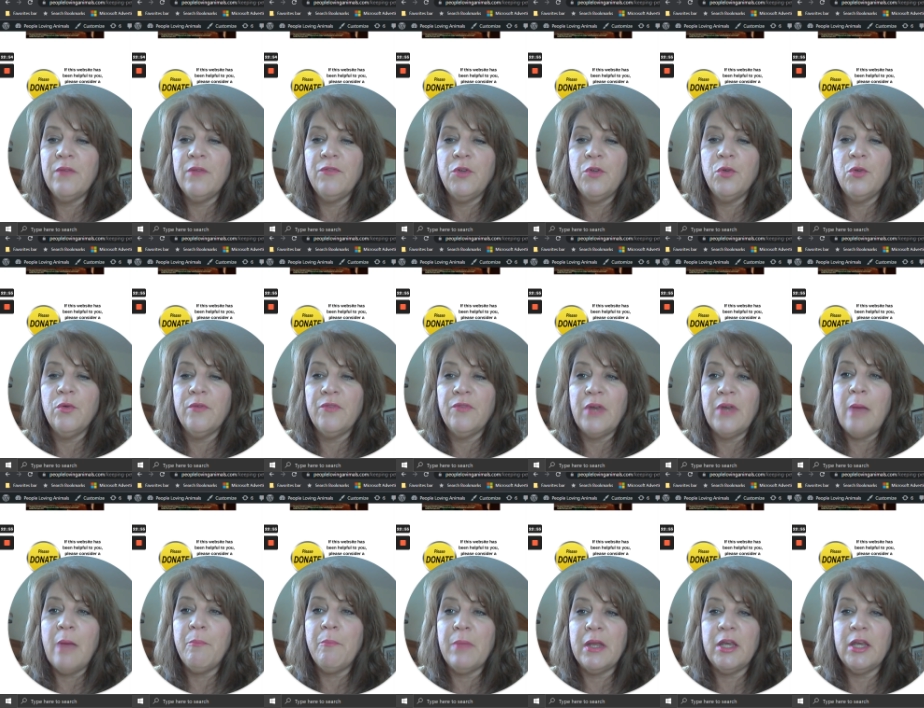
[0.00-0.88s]
If you have
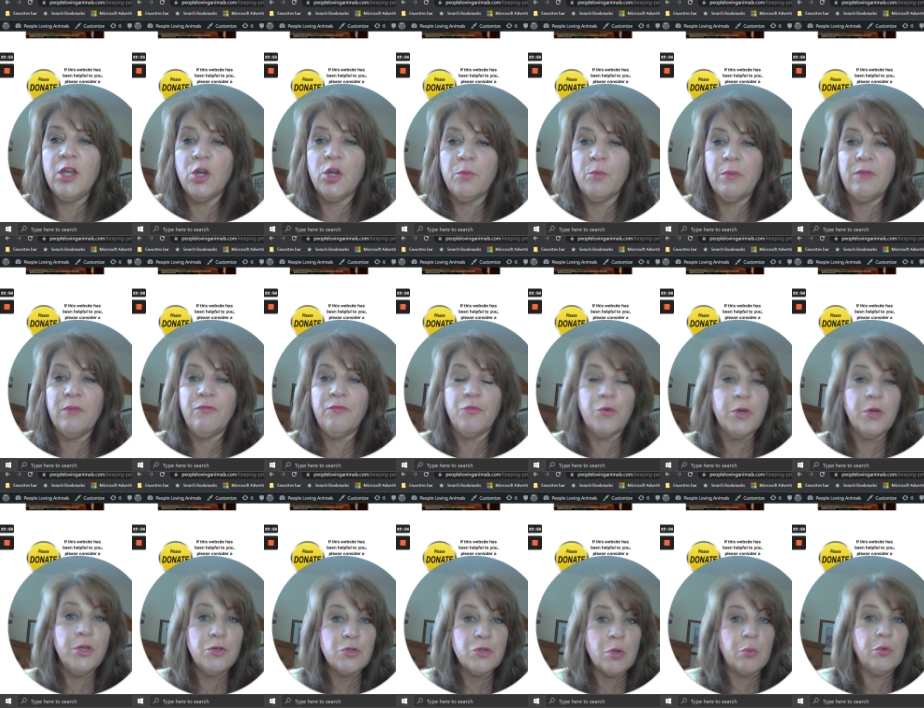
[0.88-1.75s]
not been here before,
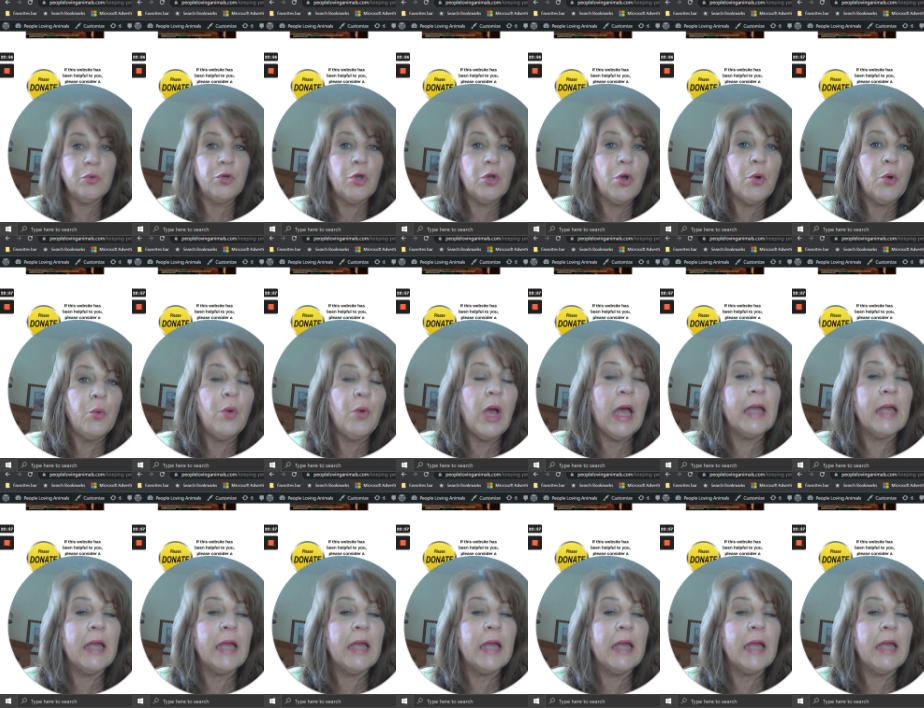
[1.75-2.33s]
you don't know,